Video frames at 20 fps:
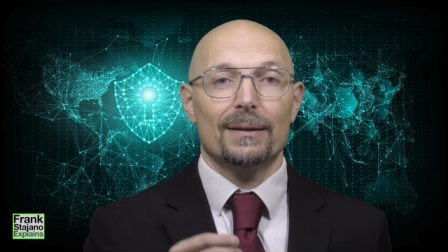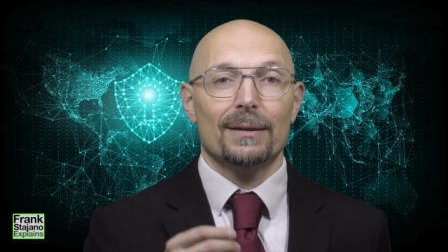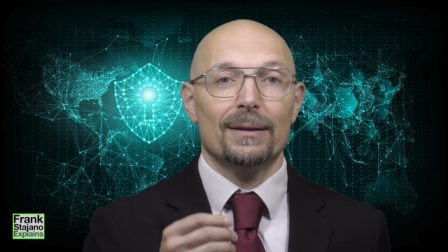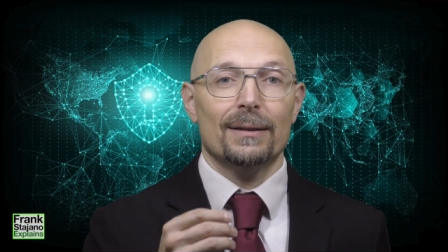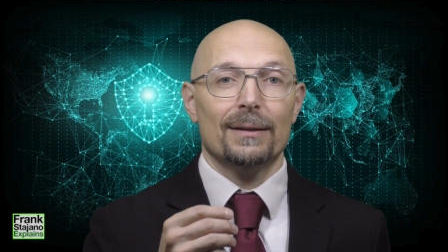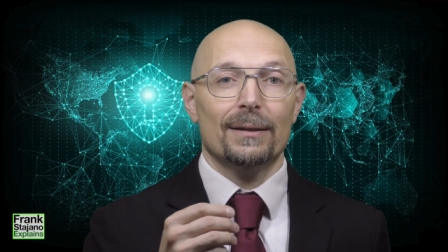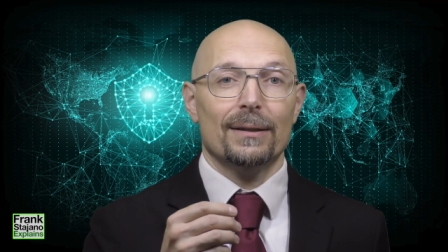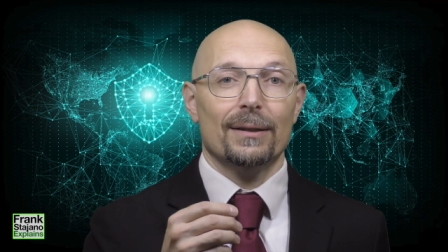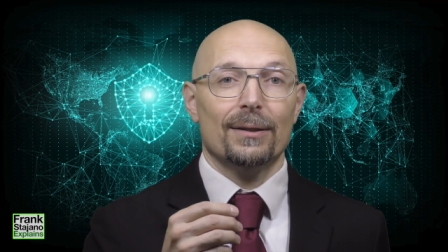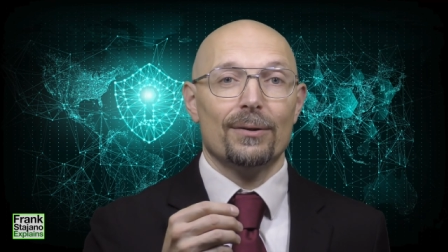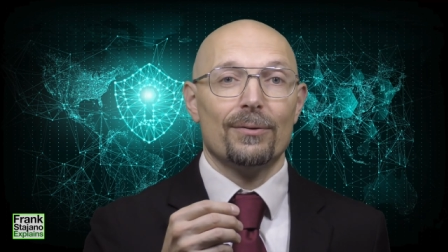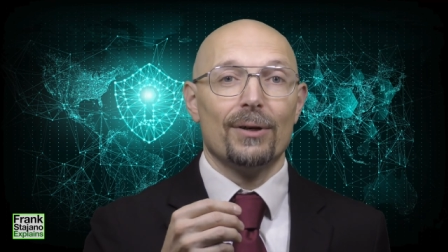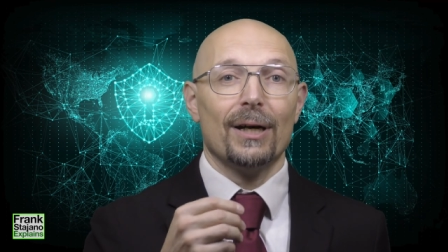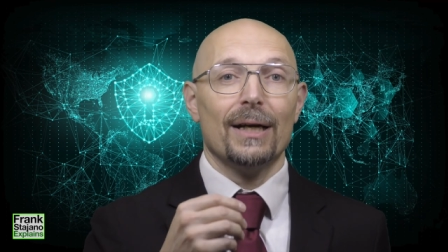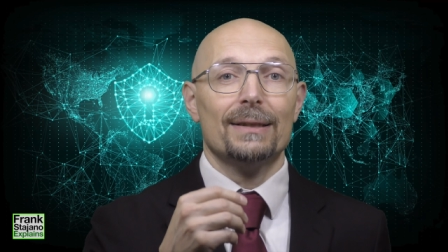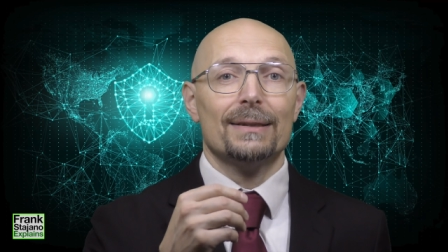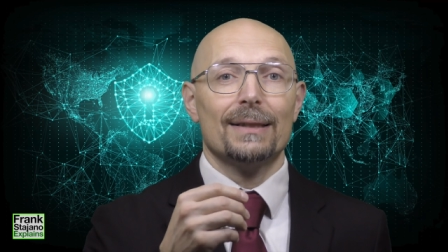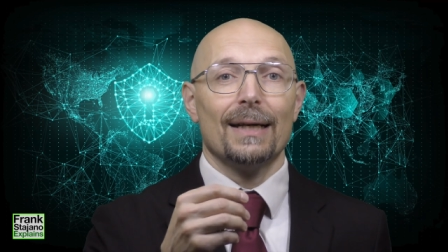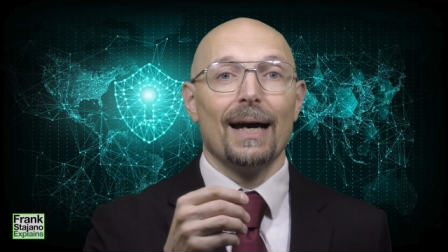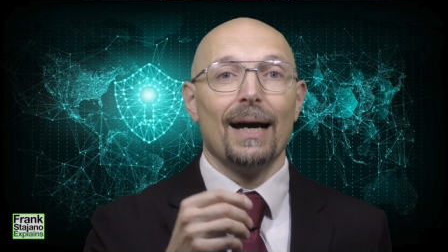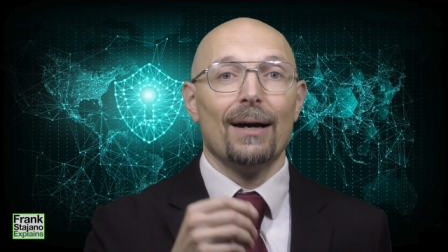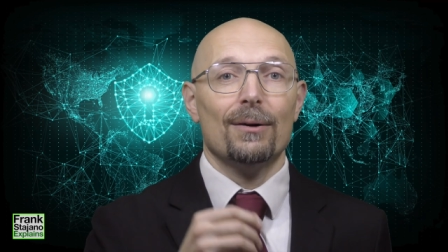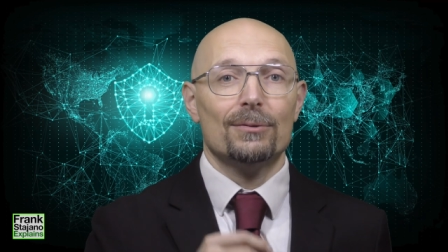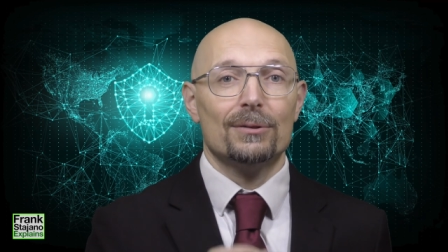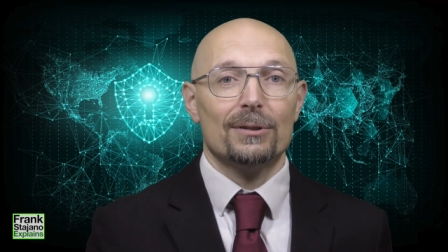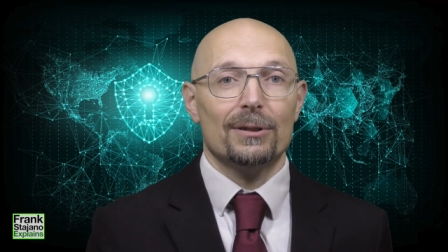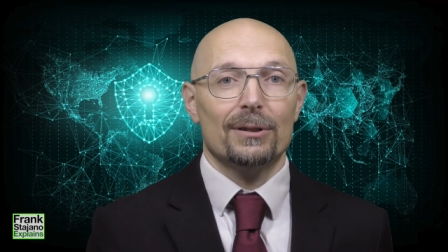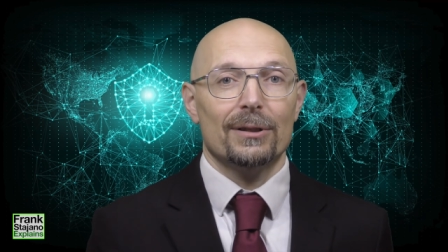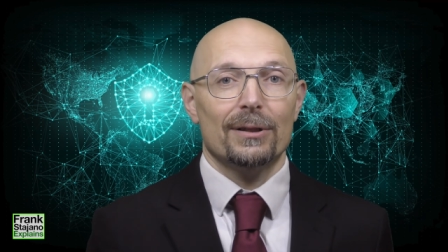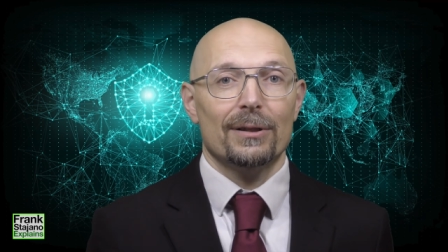uh, write
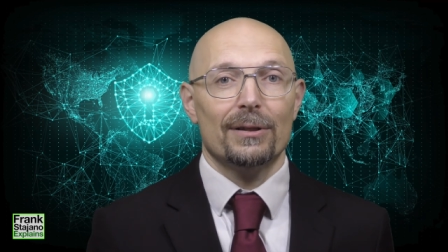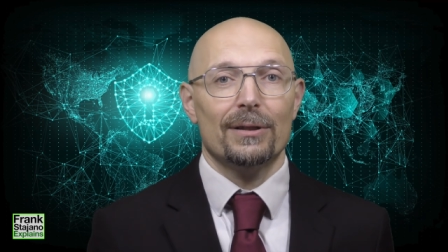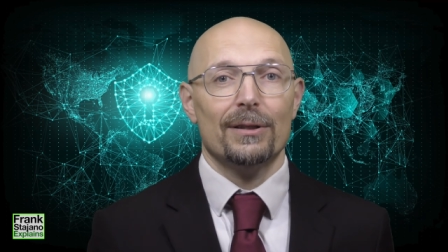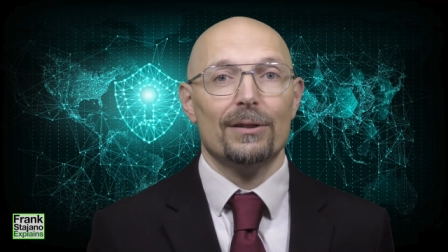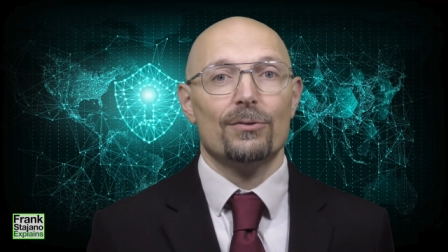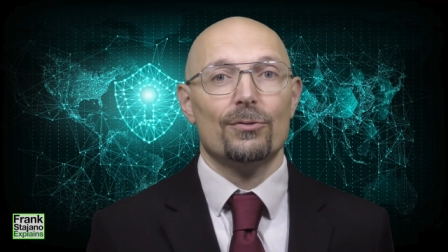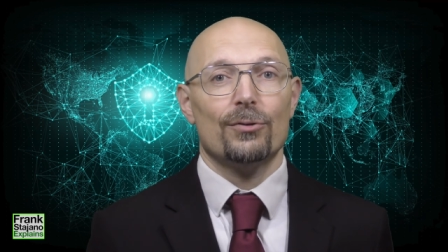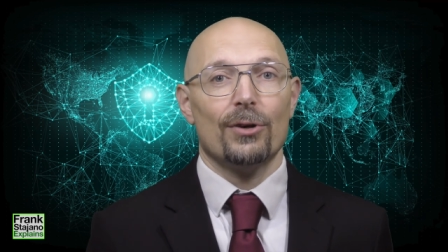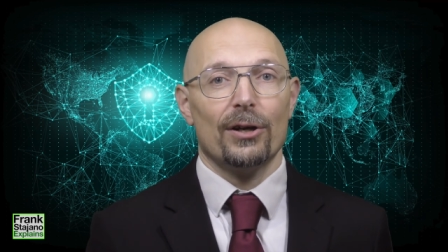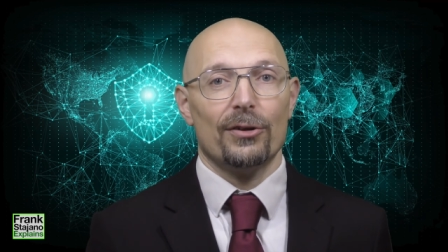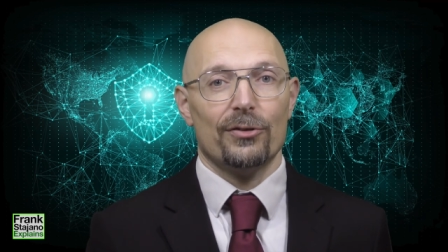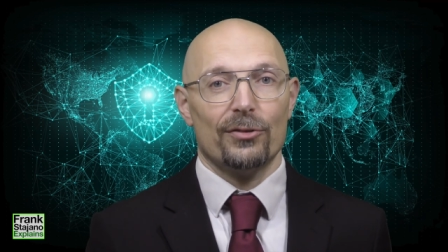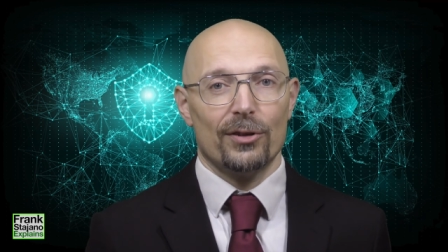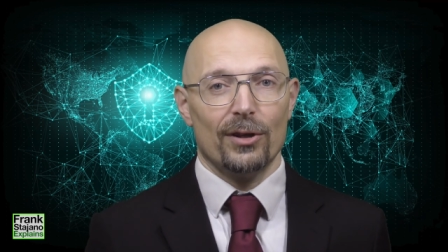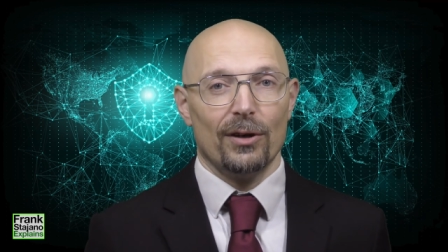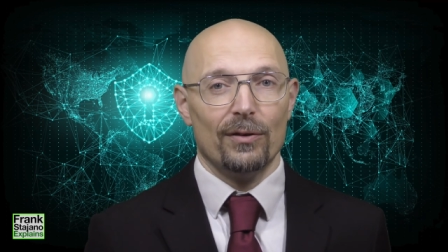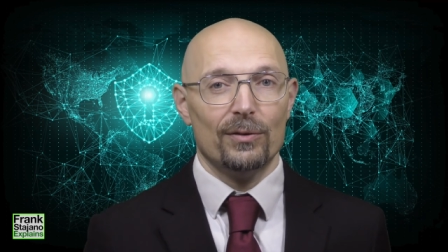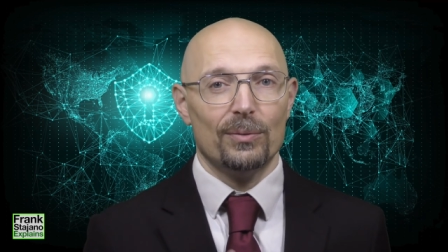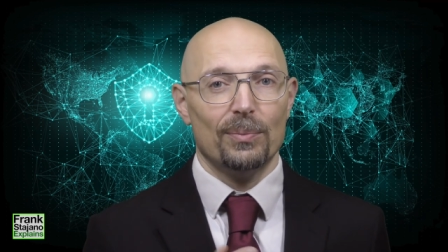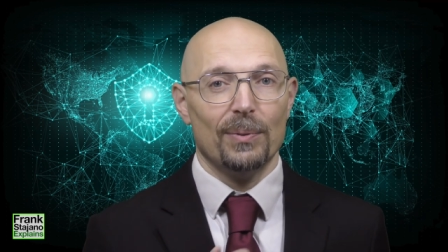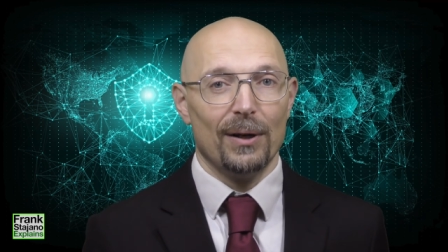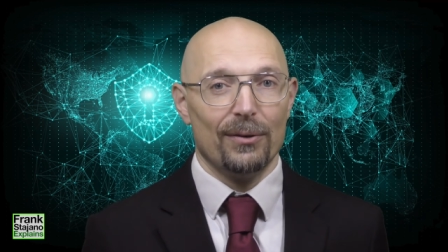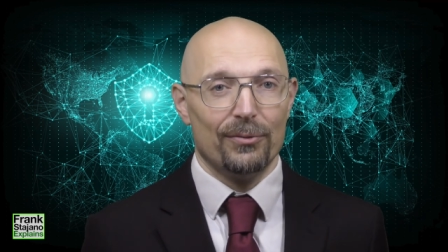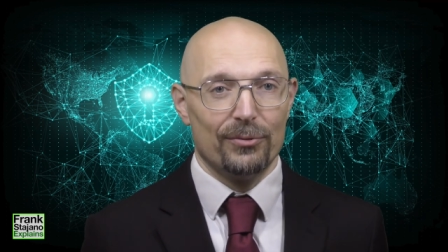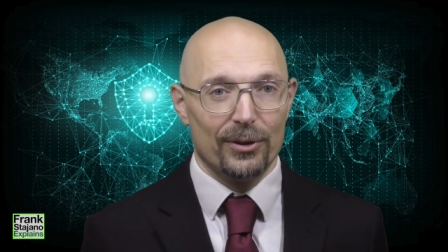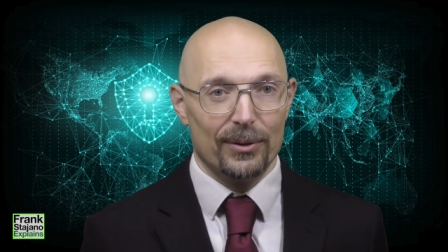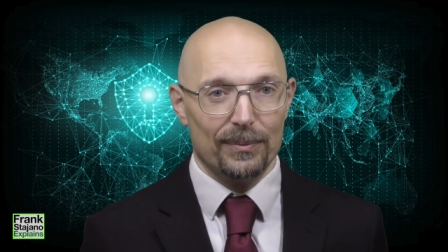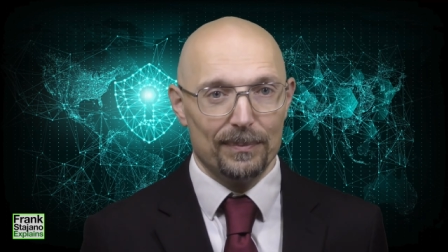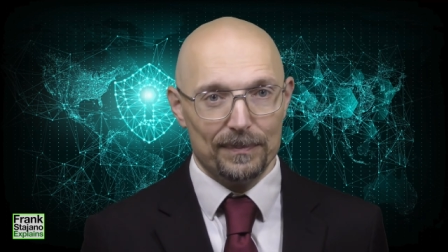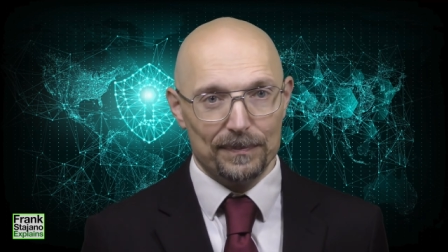out the address of the
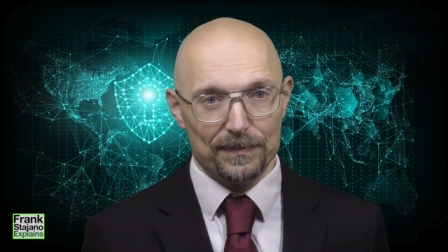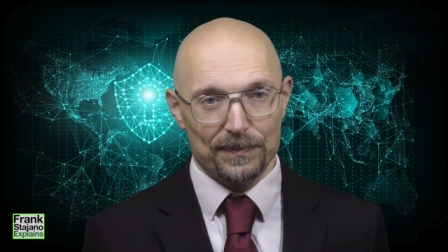buffer.